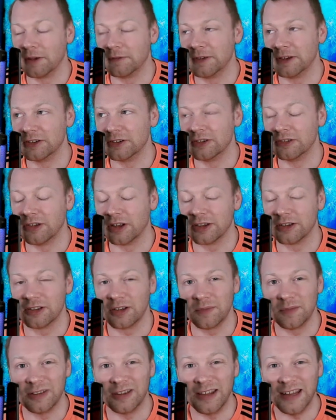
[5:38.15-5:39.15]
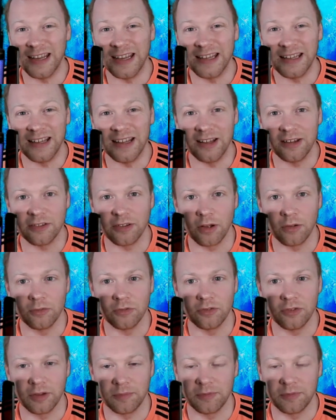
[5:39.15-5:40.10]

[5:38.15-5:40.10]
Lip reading: I think she's like 17 years old